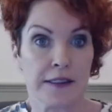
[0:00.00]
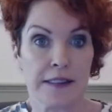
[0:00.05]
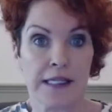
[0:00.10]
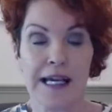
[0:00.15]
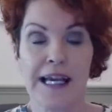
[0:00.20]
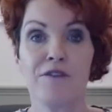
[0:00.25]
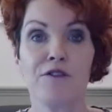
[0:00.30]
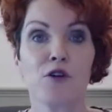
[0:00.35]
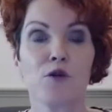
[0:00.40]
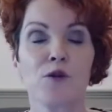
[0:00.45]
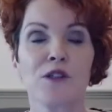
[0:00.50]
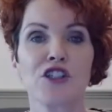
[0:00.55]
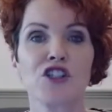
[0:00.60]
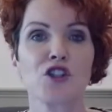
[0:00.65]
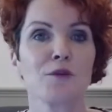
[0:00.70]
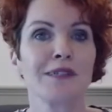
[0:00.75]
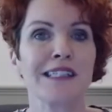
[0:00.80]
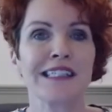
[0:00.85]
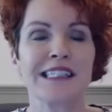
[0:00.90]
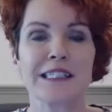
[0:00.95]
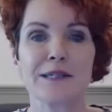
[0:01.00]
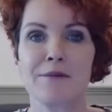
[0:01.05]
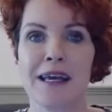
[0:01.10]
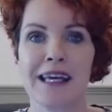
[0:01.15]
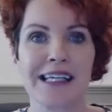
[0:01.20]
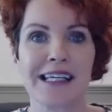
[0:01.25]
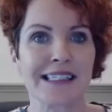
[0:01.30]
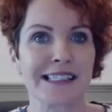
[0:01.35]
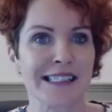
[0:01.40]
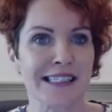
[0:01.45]
influence somebody to
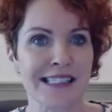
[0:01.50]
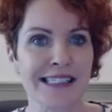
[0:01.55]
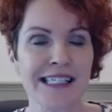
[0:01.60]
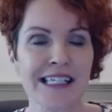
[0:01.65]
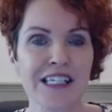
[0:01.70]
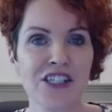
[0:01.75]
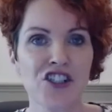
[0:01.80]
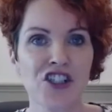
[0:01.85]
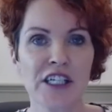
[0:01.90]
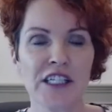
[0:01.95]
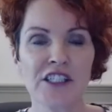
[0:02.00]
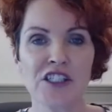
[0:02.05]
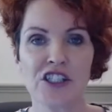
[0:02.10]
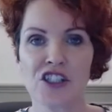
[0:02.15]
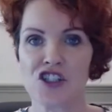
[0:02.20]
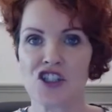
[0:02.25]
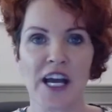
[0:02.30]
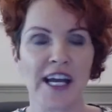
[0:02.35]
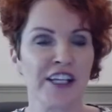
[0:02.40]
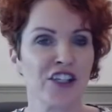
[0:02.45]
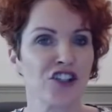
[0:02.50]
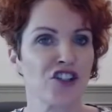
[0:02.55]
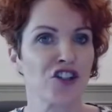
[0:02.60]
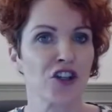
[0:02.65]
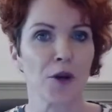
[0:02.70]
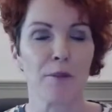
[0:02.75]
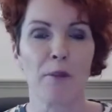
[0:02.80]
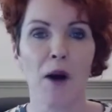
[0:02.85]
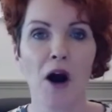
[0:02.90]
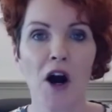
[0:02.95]
make a decision, to change
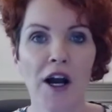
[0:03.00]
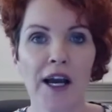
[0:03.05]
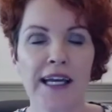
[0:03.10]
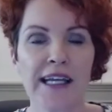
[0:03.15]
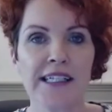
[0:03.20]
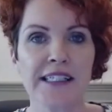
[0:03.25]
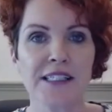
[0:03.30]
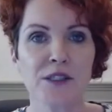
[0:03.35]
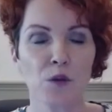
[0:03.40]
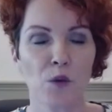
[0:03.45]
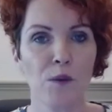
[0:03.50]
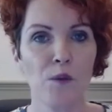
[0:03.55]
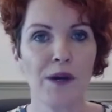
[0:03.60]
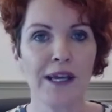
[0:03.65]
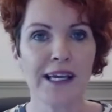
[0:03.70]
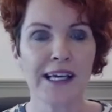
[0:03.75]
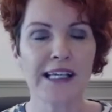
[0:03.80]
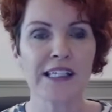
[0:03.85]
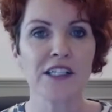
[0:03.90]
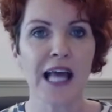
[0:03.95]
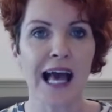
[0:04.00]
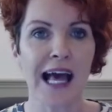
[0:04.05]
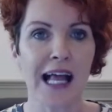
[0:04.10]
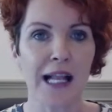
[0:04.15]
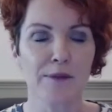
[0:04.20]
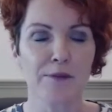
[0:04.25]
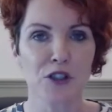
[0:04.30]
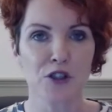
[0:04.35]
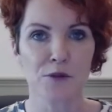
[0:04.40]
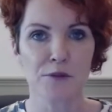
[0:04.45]
their mind. When we can
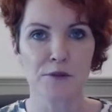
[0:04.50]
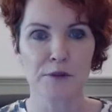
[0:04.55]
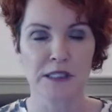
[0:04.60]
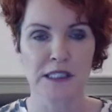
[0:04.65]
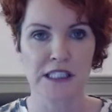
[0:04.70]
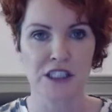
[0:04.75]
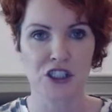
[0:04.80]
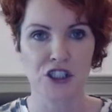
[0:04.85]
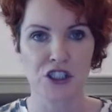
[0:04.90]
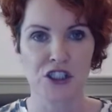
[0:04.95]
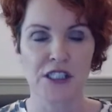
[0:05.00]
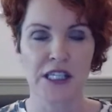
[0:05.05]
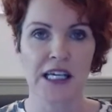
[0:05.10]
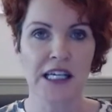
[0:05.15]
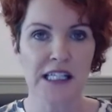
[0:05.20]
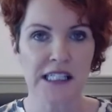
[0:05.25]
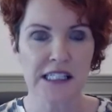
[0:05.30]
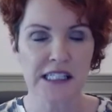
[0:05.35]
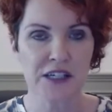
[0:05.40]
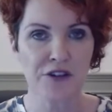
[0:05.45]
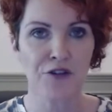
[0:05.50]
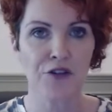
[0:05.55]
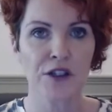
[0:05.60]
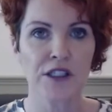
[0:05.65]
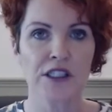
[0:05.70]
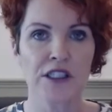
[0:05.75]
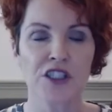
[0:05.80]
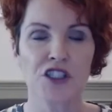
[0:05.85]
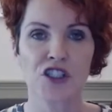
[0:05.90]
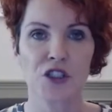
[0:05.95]
help somebody to think
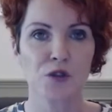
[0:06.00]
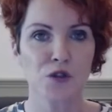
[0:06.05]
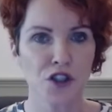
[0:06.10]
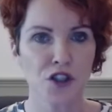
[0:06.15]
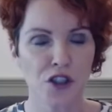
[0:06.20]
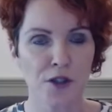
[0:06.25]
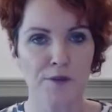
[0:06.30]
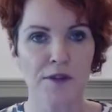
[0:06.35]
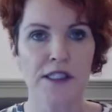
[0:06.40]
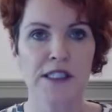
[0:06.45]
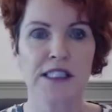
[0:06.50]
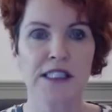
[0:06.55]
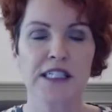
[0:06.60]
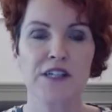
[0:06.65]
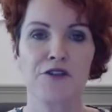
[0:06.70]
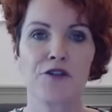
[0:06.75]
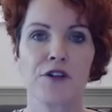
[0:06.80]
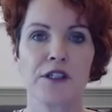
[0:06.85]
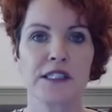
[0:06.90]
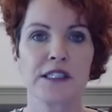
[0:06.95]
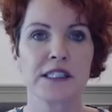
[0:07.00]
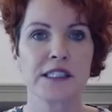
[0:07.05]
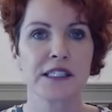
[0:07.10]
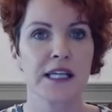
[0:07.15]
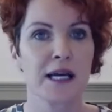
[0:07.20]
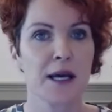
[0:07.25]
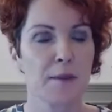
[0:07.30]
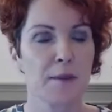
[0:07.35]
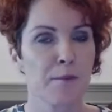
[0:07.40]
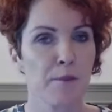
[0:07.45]
different, do something different,
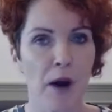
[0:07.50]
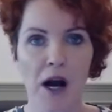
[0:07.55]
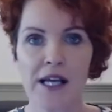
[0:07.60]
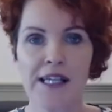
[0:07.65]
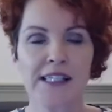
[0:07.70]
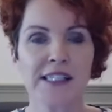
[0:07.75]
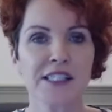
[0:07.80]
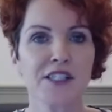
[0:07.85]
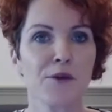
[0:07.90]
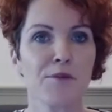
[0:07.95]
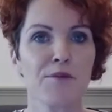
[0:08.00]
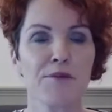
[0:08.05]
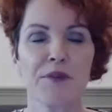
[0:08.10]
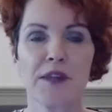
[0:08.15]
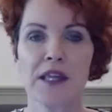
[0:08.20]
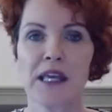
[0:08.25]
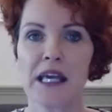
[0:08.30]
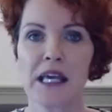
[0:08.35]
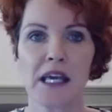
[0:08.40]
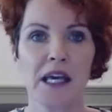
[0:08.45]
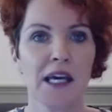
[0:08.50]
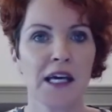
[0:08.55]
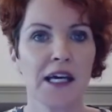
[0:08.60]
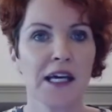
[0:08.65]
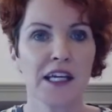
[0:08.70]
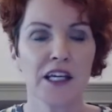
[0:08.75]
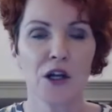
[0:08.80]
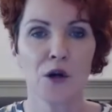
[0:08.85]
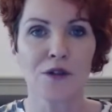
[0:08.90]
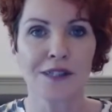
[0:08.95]
buy something,
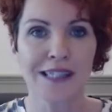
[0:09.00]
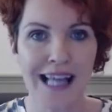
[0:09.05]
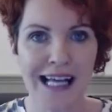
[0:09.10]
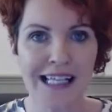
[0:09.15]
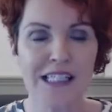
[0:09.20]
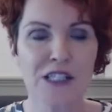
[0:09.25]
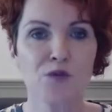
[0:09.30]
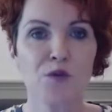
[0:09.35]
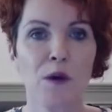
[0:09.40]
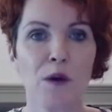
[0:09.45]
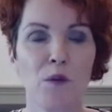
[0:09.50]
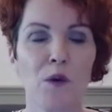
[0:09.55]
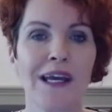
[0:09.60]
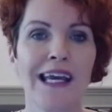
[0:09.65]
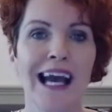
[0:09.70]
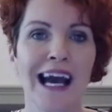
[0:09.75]
that's when we